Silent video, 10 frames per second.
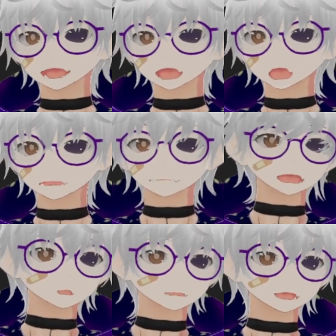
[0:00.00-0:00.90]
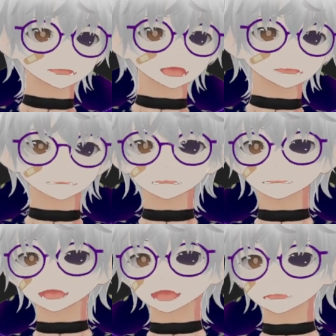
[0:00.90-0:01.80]
Also, I would like to mention
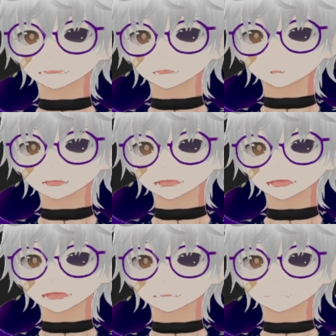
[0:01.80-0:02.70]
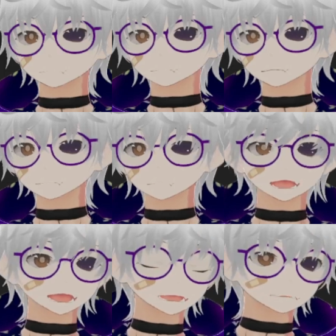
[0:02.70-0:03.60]
I really like the
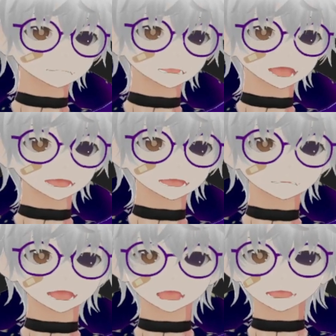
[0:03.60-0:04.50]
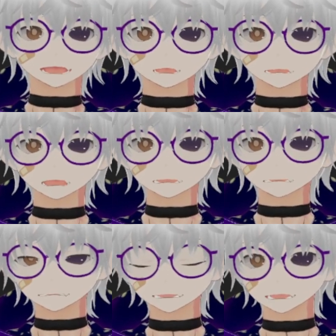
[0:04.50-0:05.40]
drawings that I picked here,
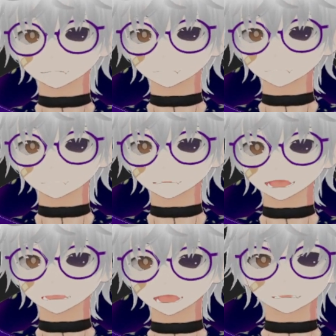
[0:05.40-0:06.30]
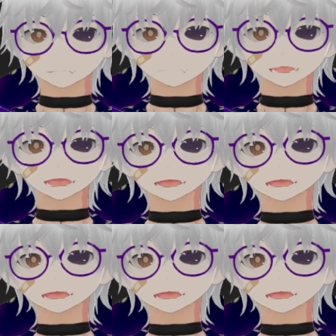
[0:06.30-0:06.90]
obviously, but like I really like it.